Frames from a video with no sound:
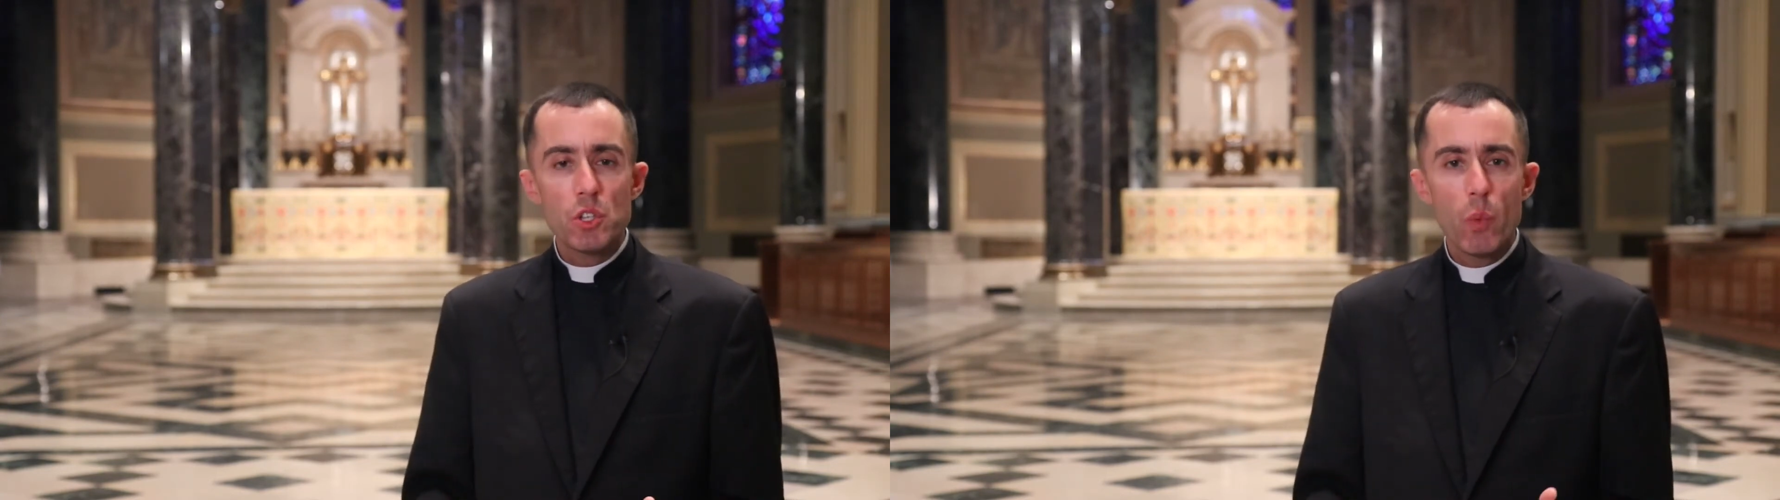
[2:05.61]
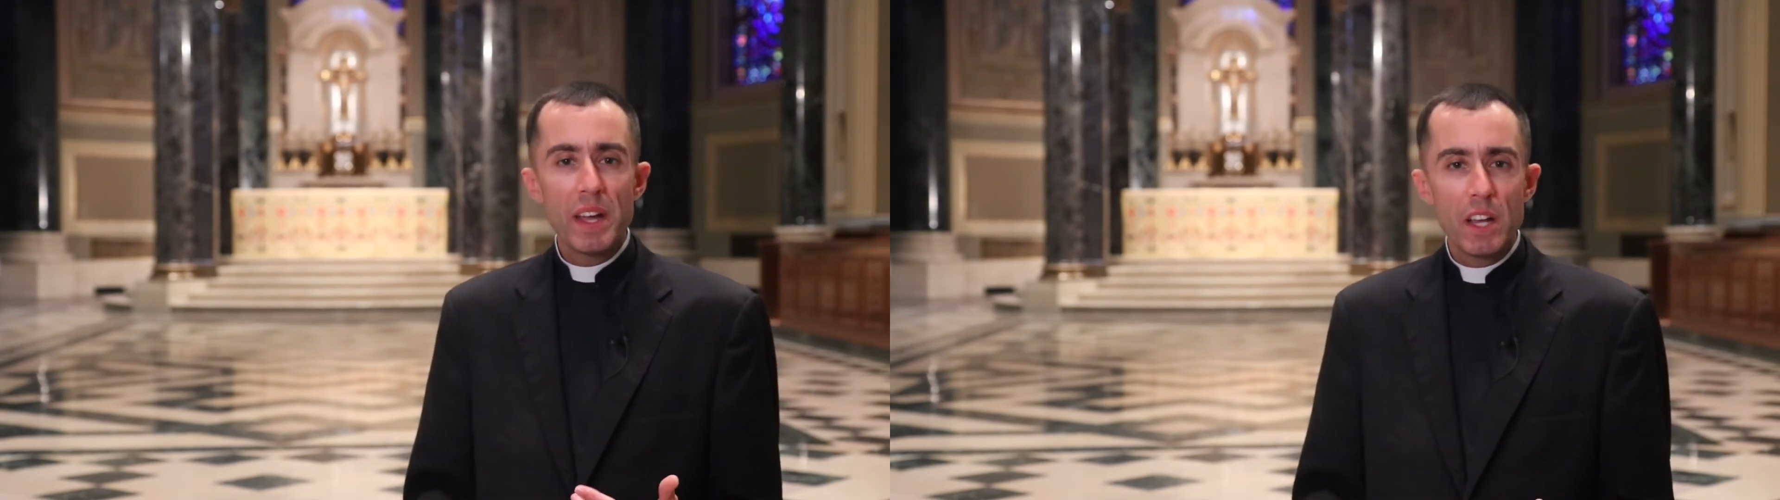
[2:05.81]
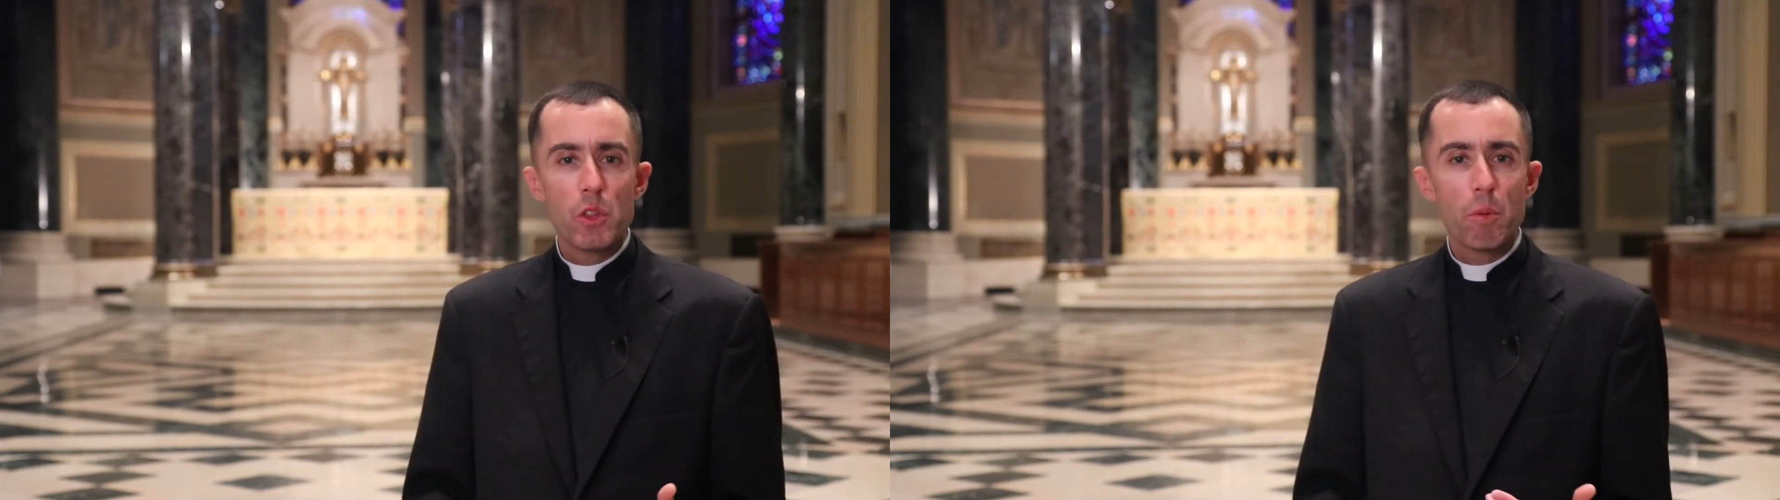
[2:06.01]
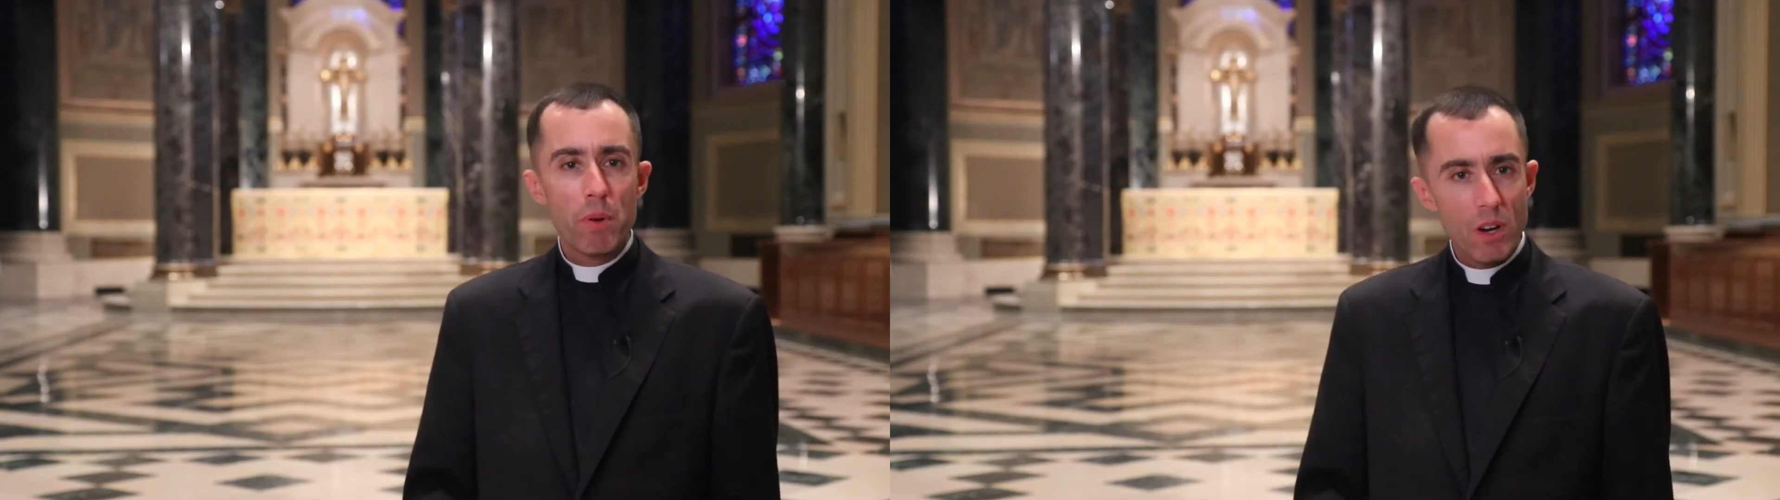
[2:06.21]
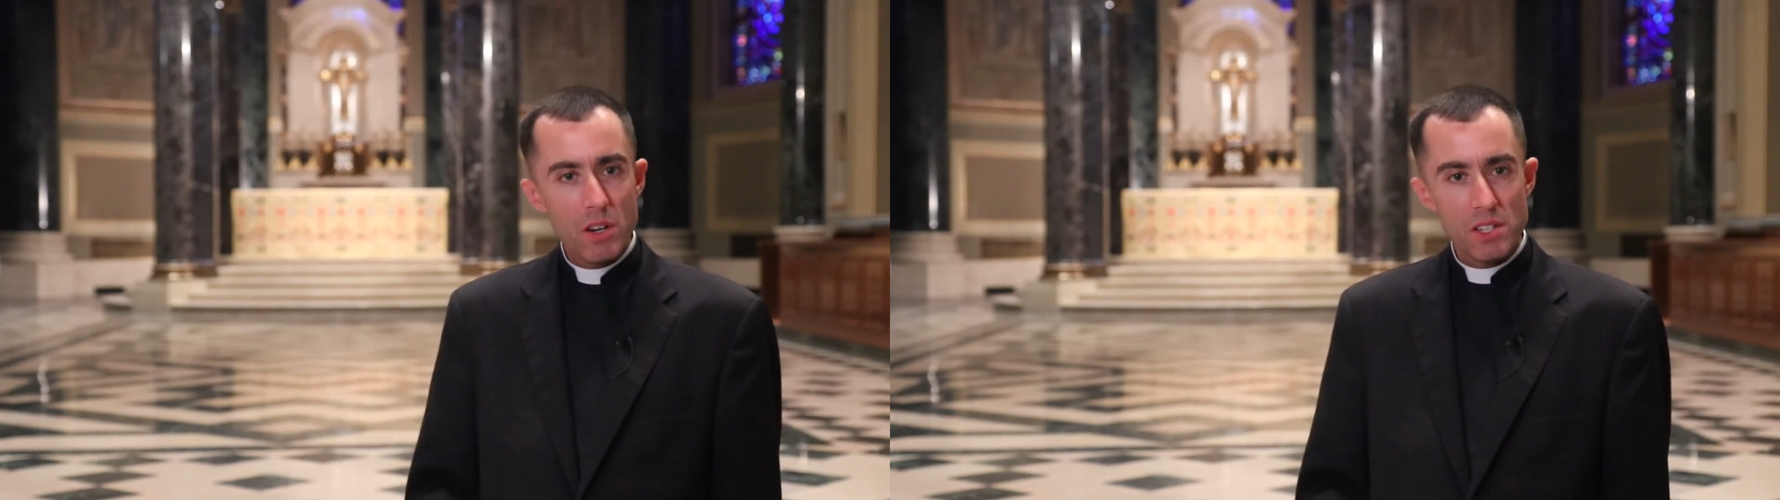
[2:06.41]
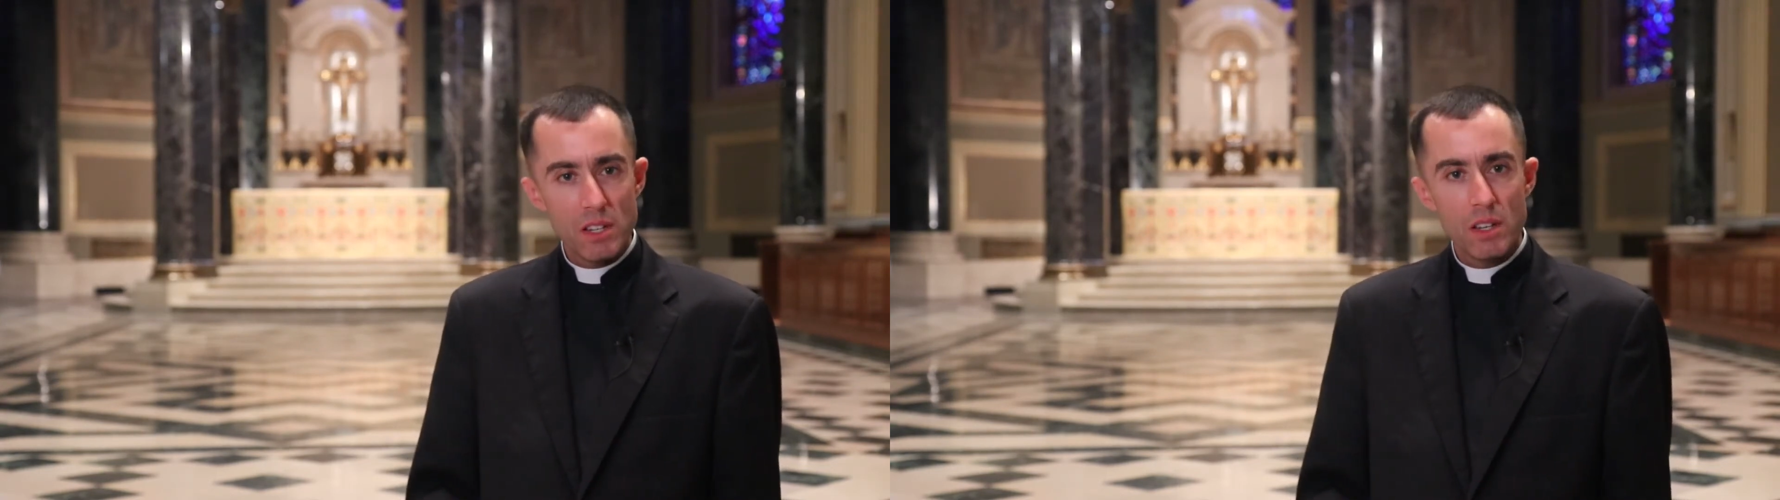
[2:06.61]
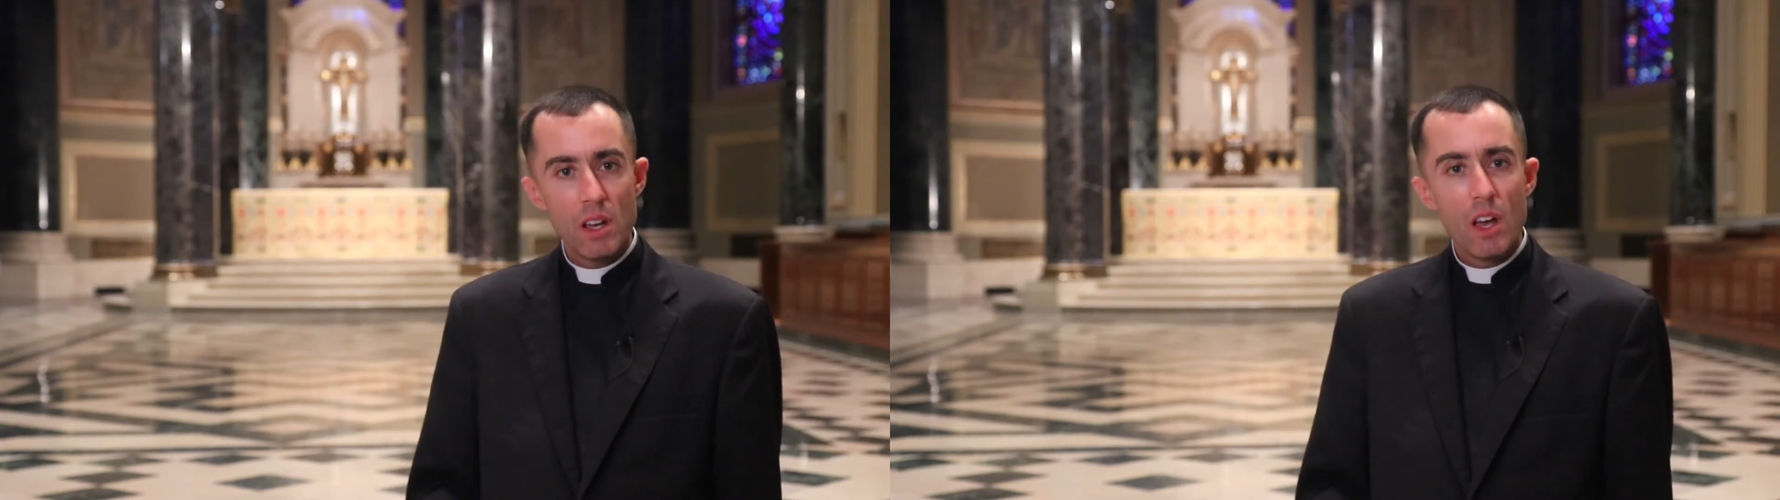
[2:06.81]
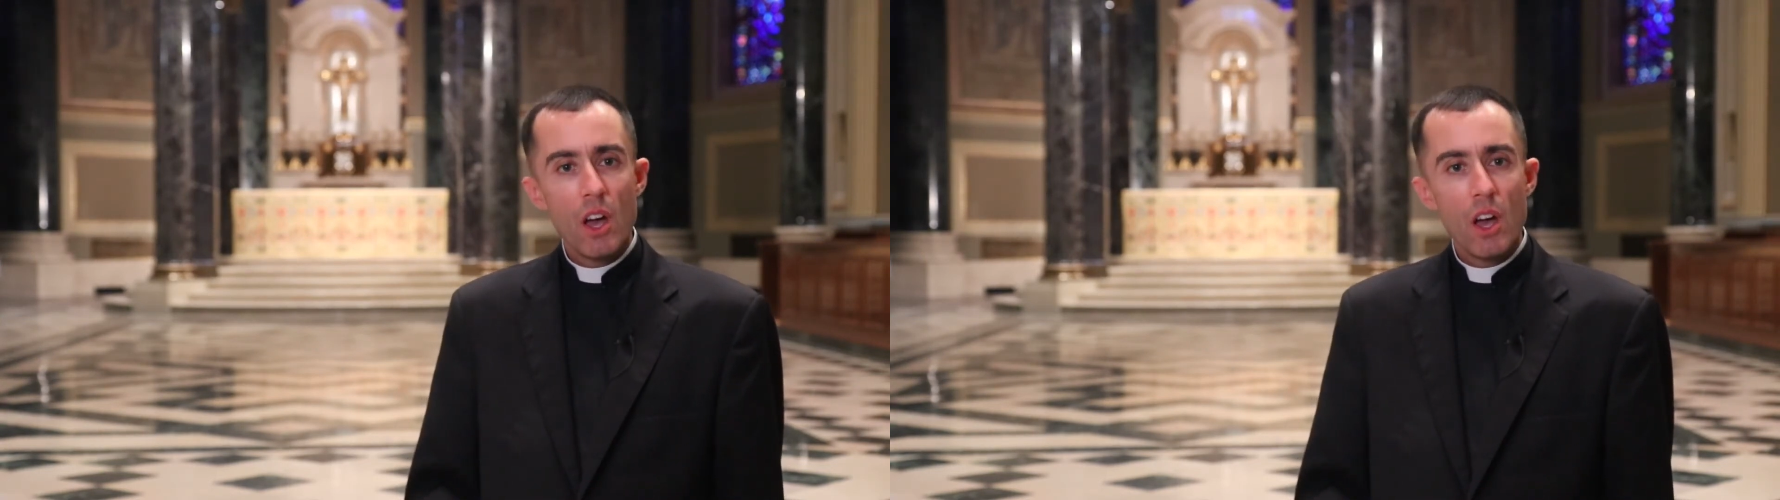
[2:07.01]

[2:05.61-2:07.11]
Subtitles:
to another person,